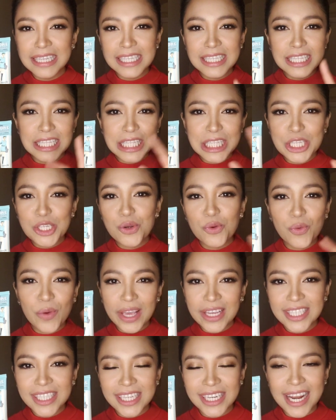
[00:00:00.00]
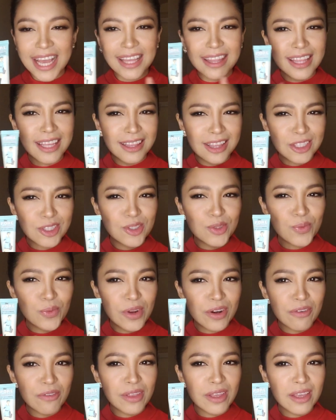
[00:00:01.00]
situation, I think this is one
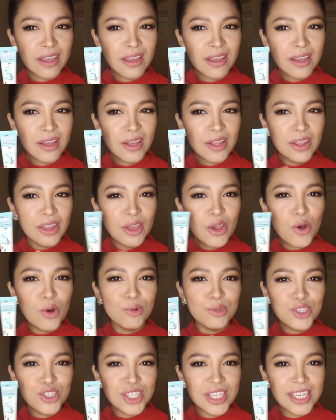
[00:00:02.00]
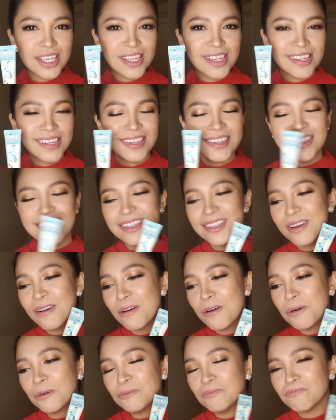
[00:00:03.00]
of the OG. So
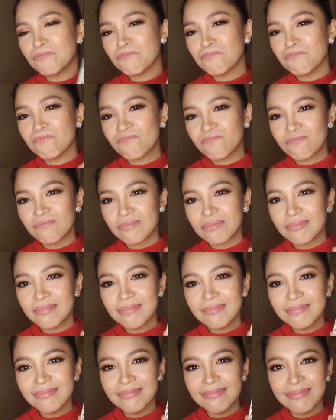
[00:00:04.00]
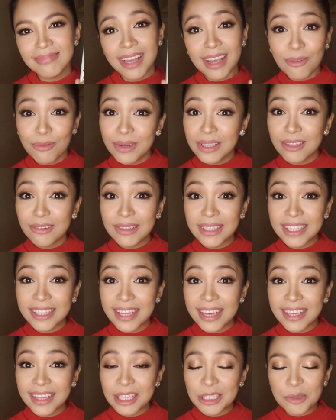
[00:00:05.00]
I really
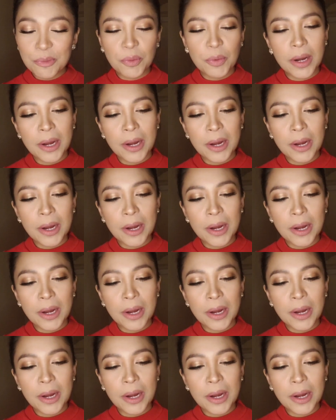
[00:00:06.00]
like this